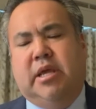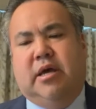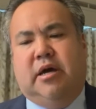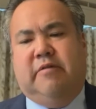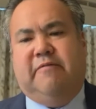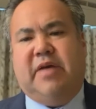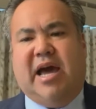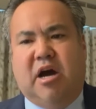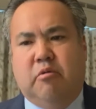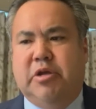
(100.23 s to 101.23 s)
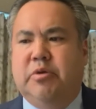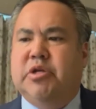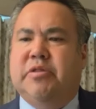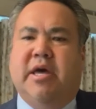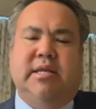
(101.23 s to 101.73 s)
of how we're
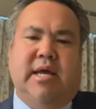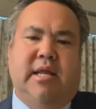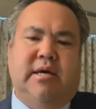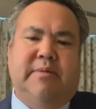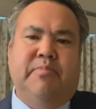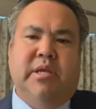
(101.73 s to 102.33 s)
using that data,